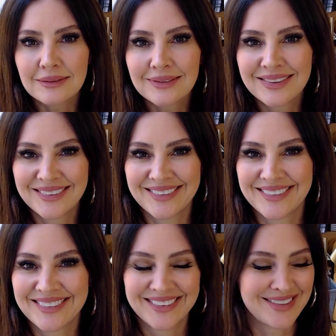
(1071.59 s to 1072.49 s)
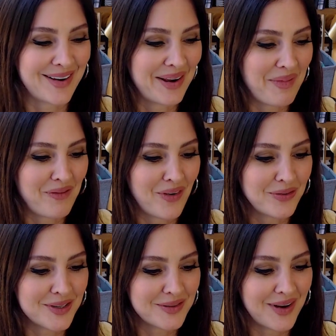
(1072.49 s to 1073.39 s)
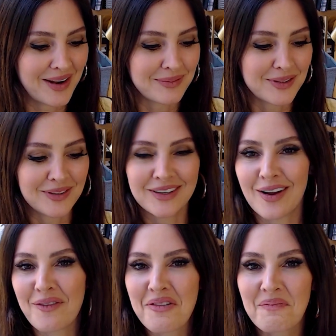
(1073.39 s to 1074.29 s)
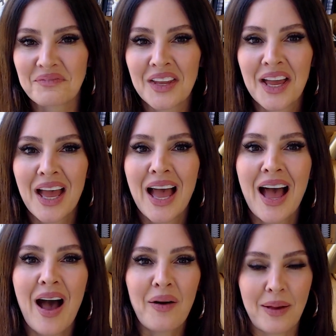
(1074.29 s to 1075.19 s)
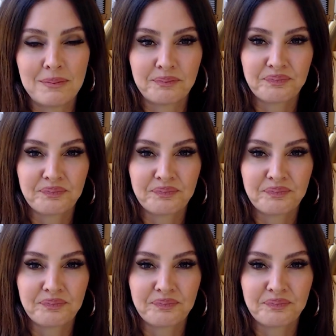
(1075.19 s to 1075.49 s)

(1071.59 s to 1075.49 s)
Sorry, my phone just rang. Turn it off. Okay.